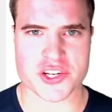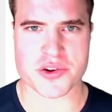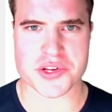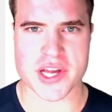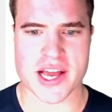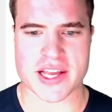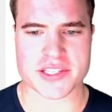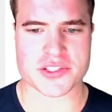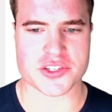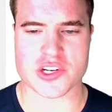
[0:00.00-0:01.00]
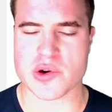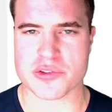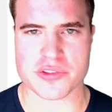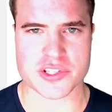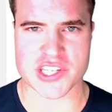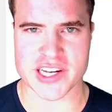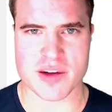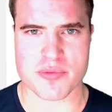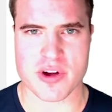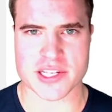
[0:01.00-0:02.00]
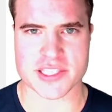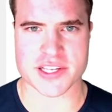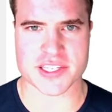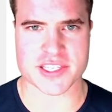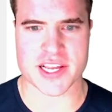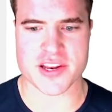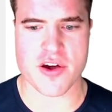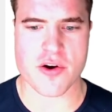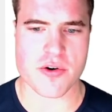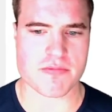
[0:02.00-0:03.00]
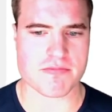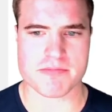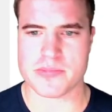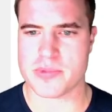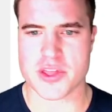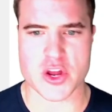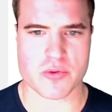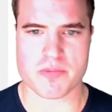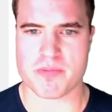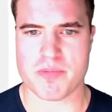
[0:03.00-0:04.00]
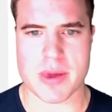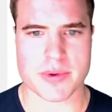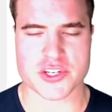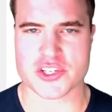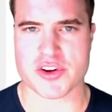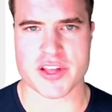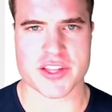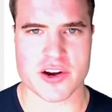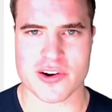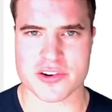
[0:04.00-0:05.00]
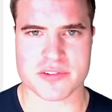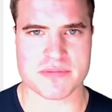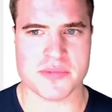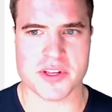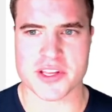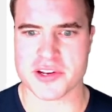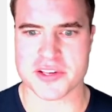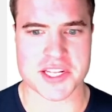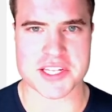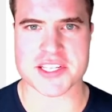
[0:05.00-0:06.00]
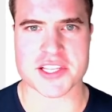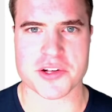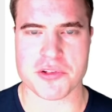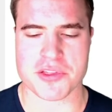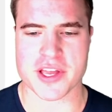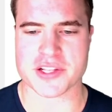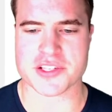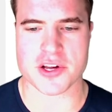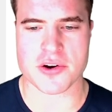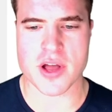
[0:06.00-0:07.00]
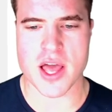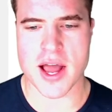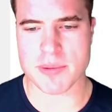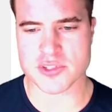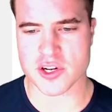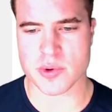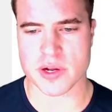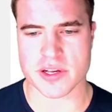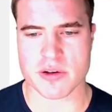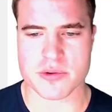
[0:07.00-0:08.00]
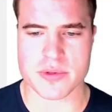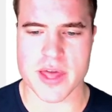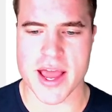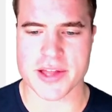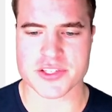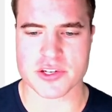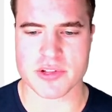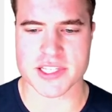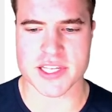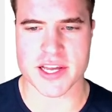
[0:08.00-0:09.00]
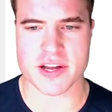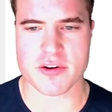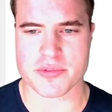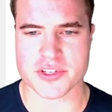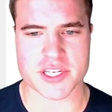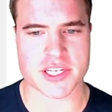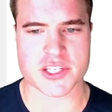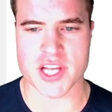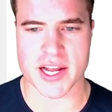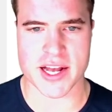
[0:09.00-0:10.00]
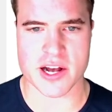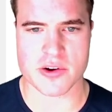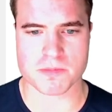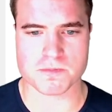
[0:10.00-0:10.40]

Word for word: you guys just going through this checkout process, because I know, you know, maybe just showing on the cart, you know, you need to see the whole thing. So I'm just going to quickly go through that. So let's say I go proceed to checkout.